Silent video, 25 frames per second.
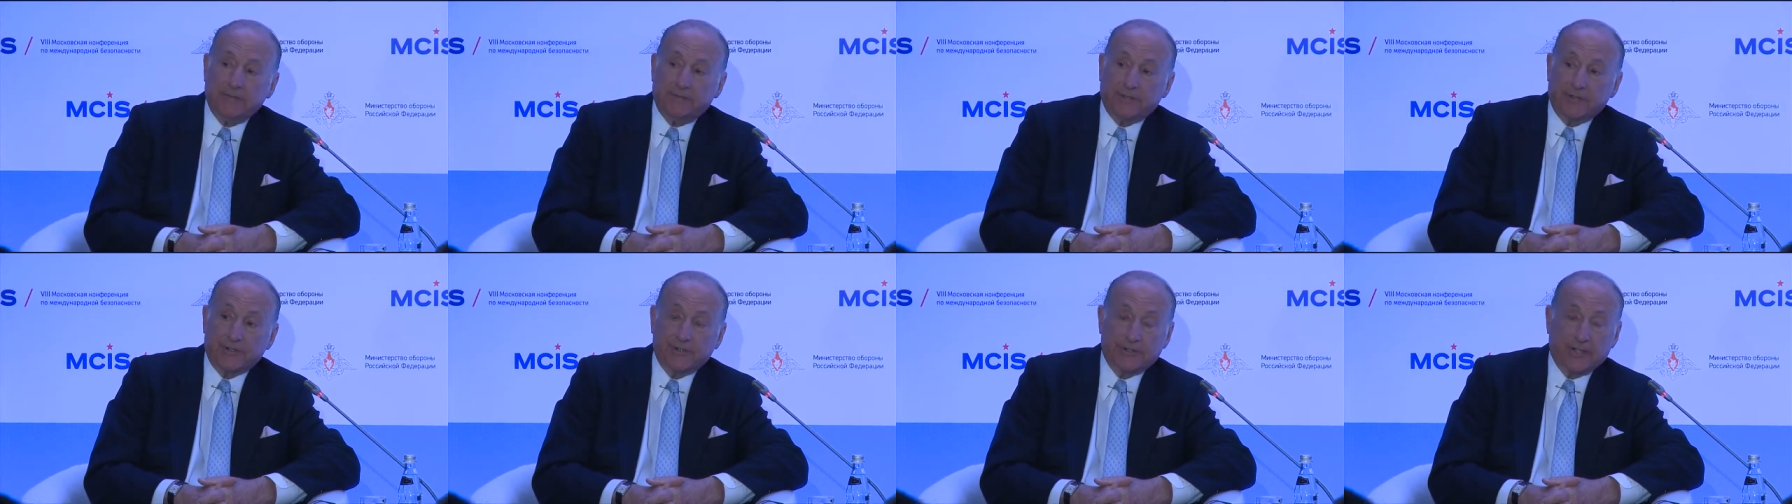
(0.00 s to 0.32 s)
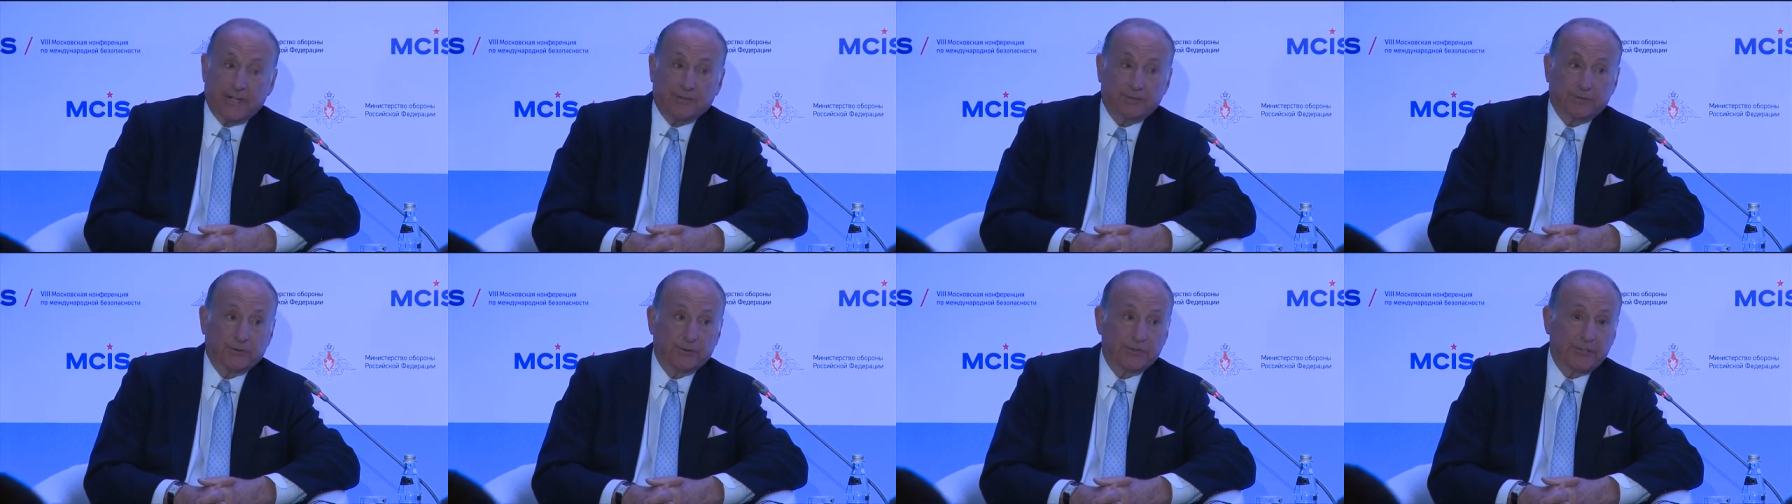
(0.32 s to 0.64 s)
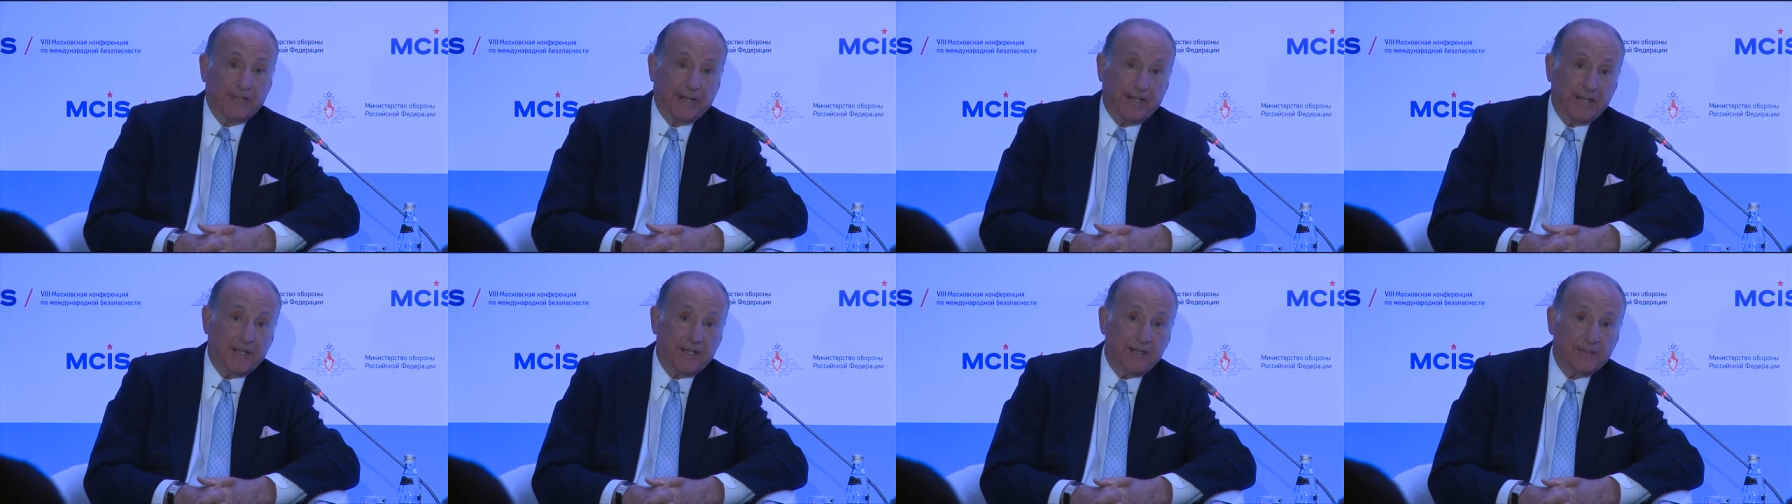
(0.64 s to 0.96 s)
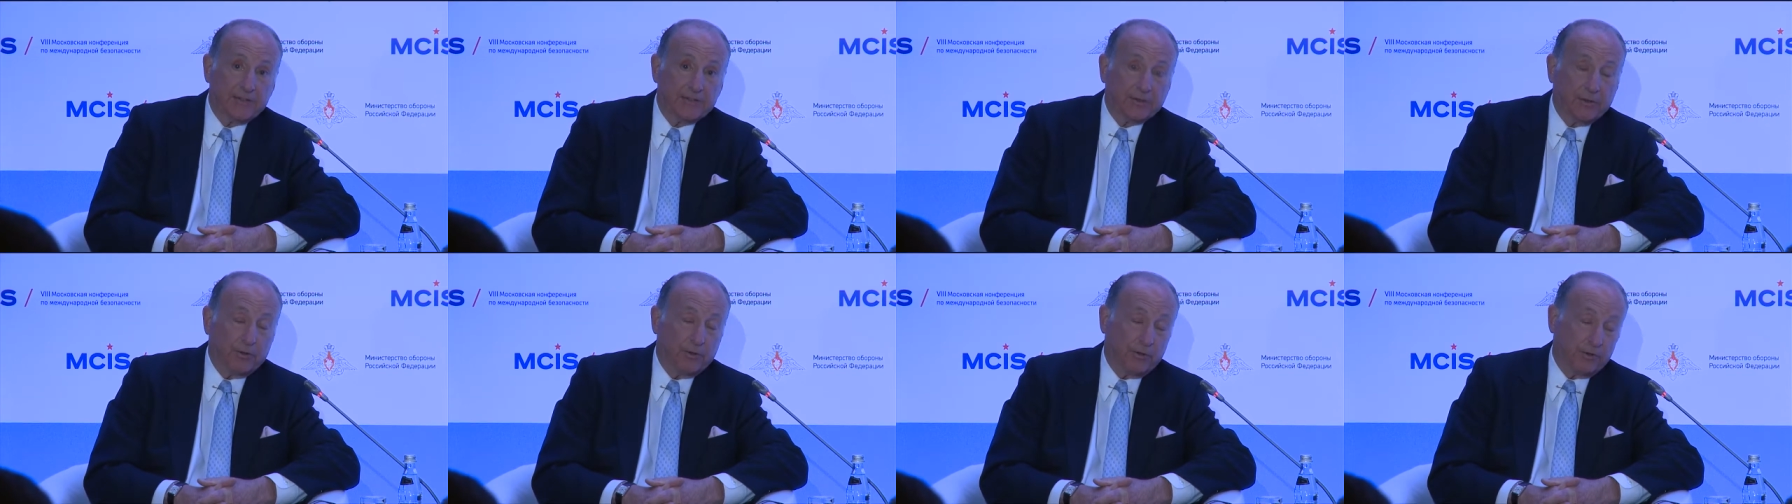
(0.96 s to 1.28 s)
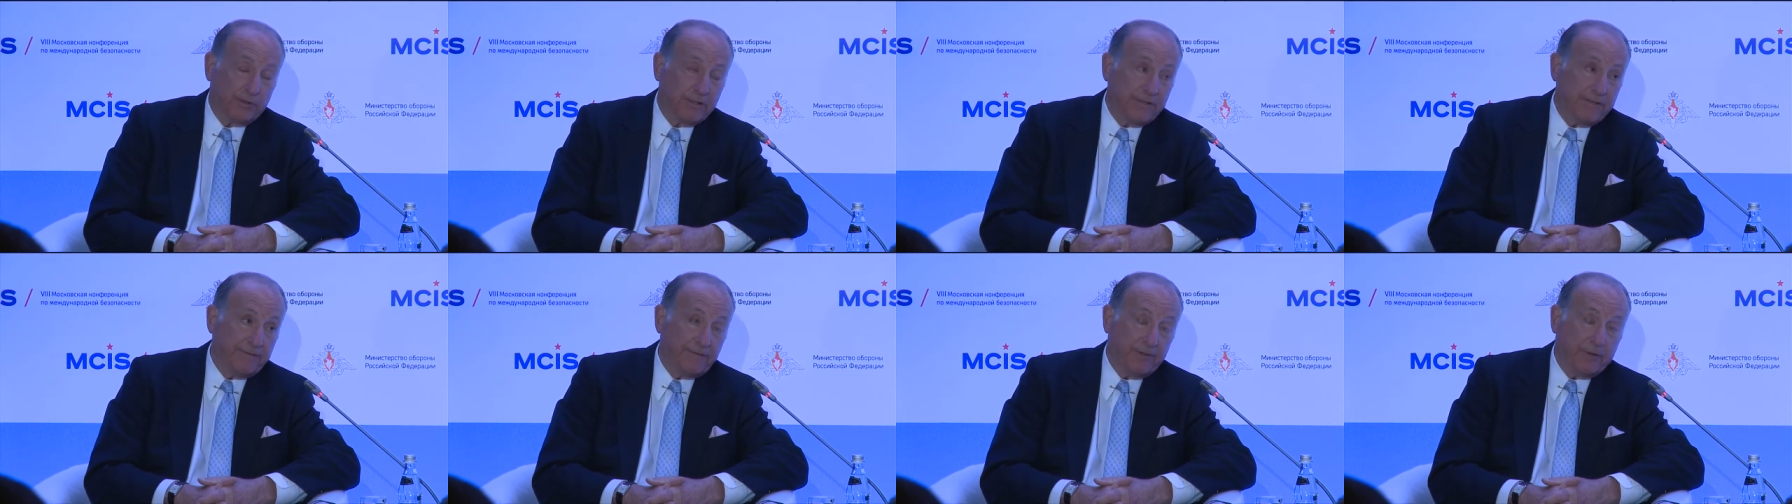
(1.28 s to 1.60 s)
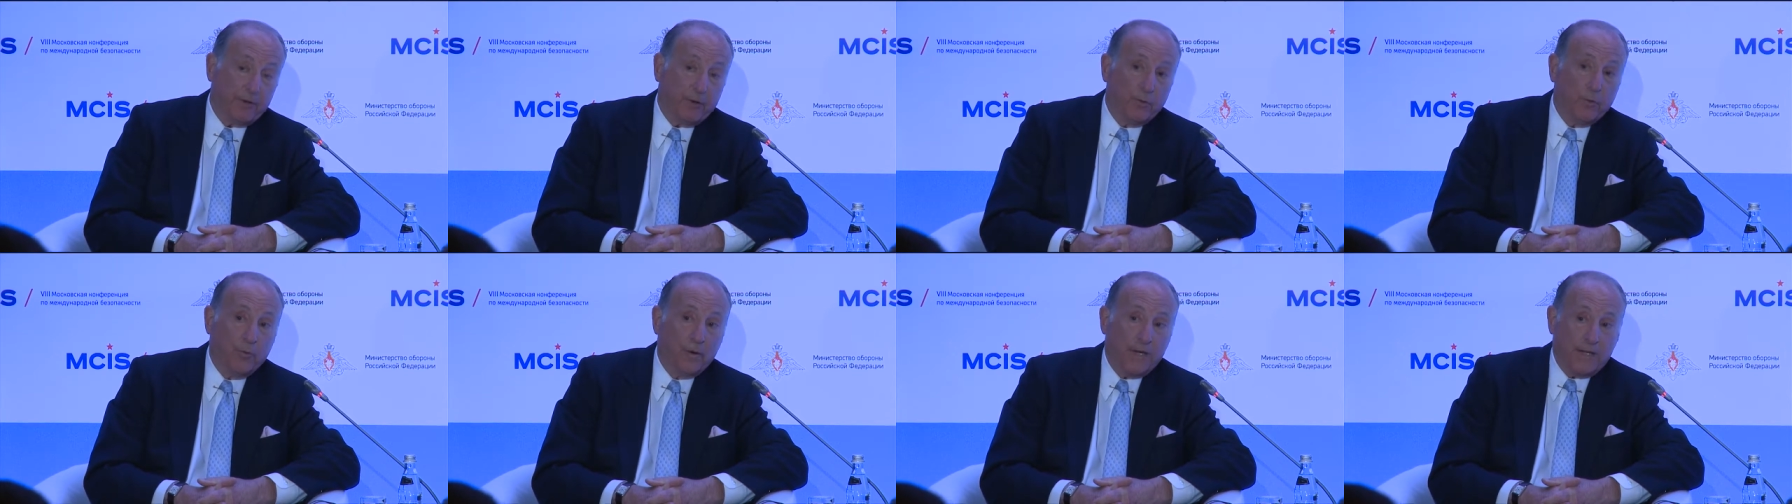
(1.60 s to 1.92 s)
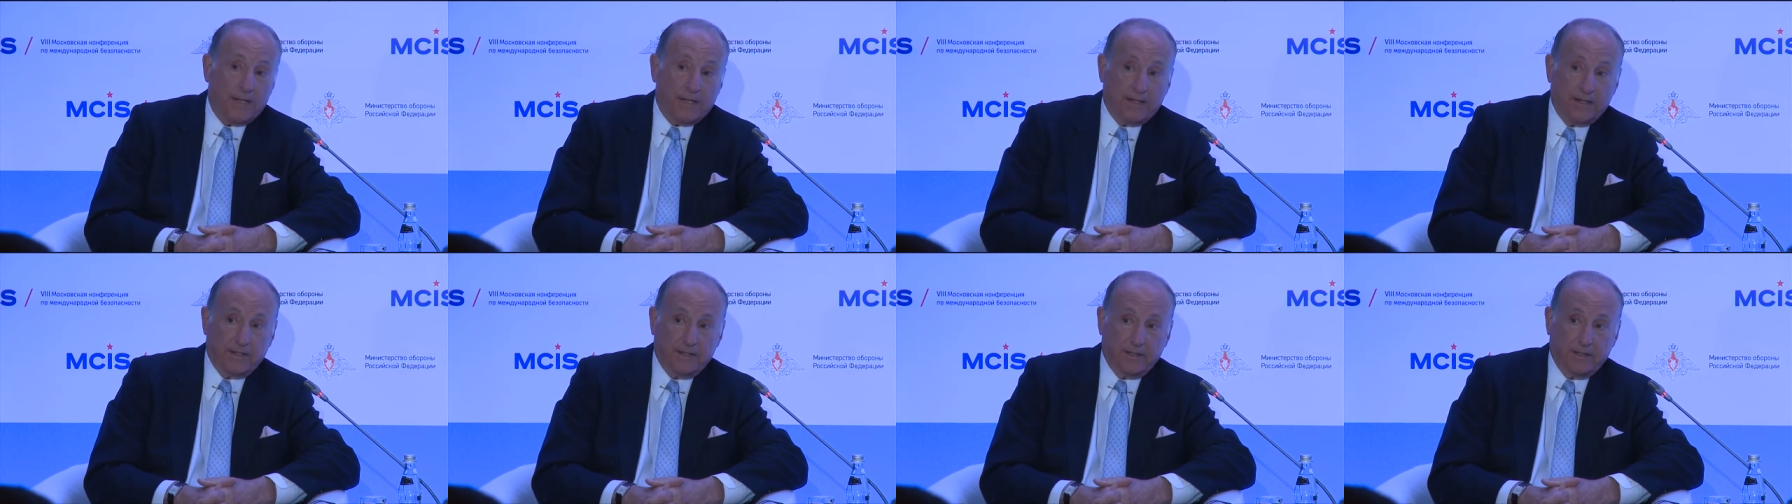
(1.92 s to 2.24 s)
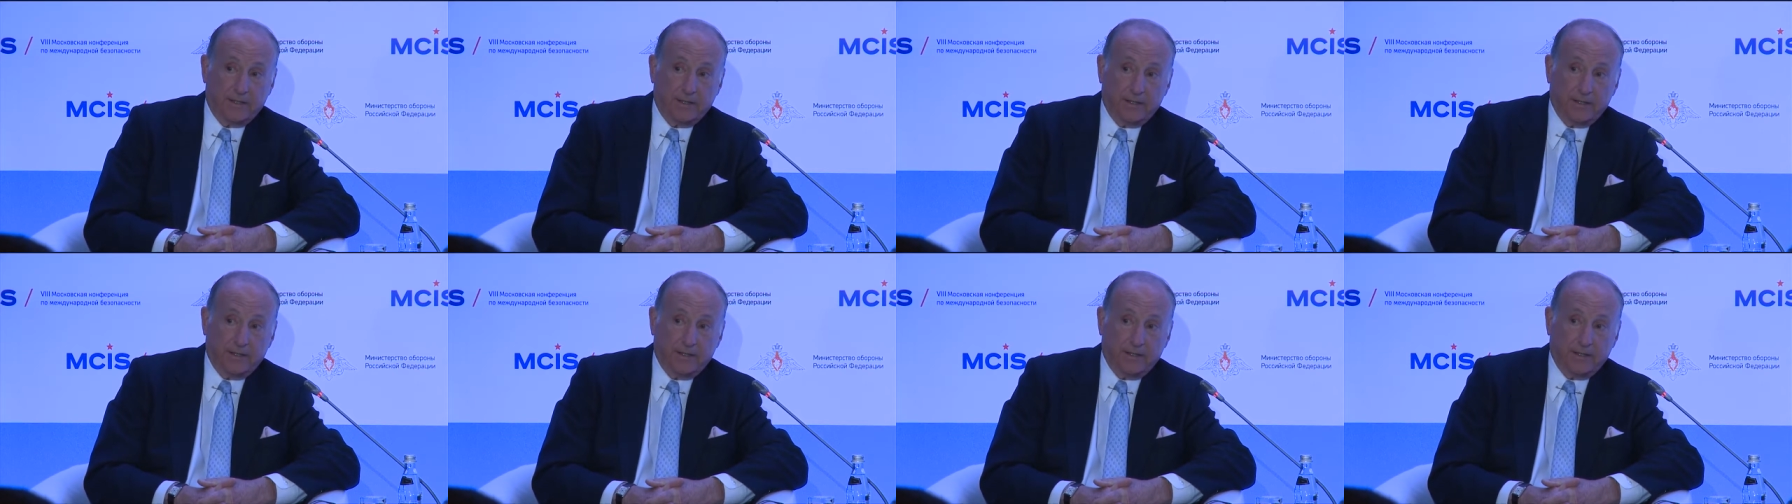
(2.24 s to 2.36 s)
for several days or even a week